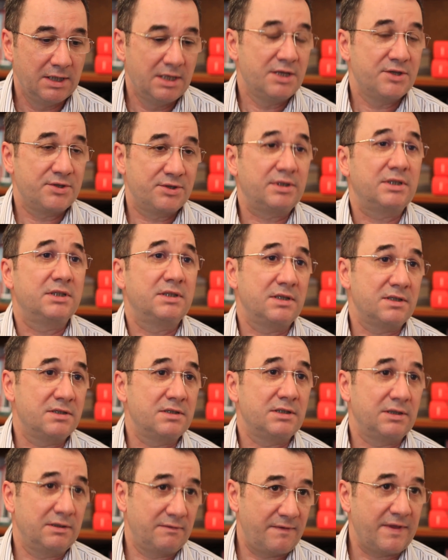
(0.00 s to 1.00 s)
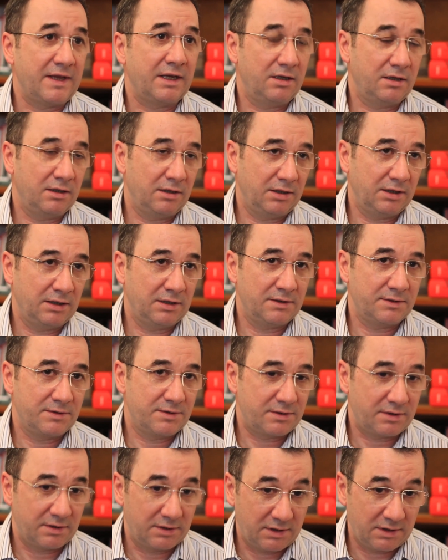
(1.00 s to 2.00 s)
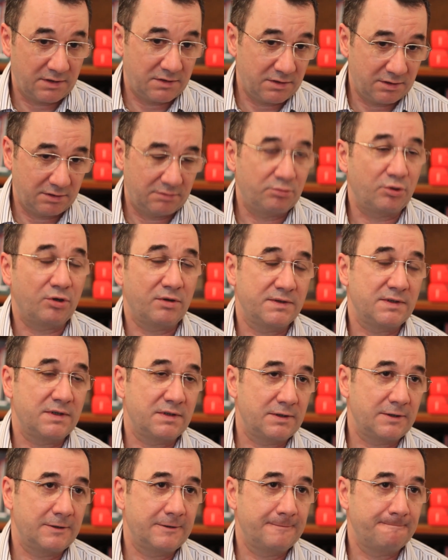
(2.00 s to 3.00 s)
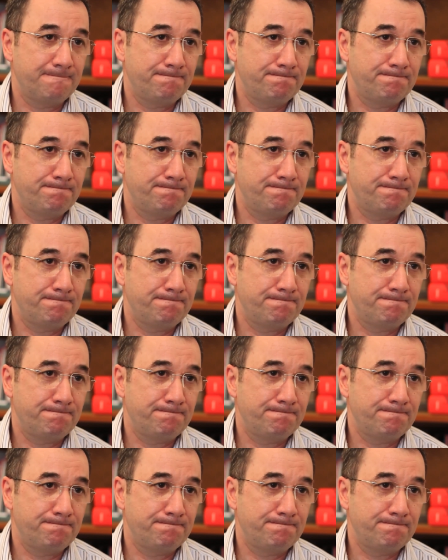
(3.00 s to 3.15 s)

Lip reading: strategic thinking and strategic processes.